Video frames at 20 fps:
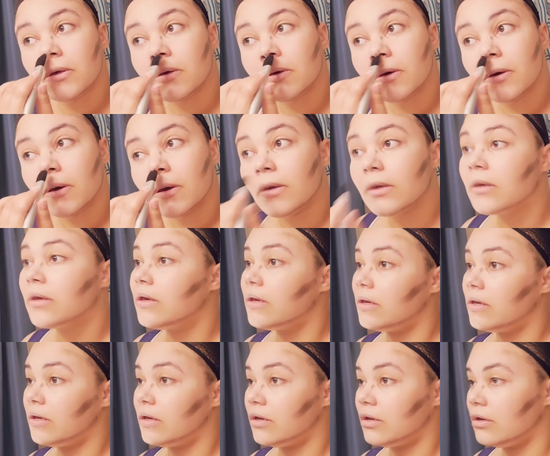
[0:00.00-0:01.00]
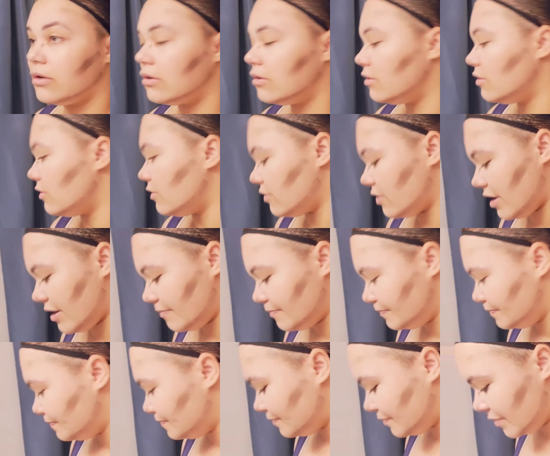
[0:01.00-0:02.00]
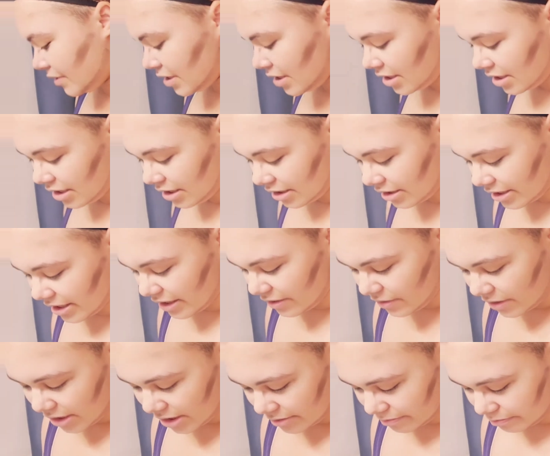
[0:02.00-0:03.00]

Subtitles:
right here. Okay. Now I need a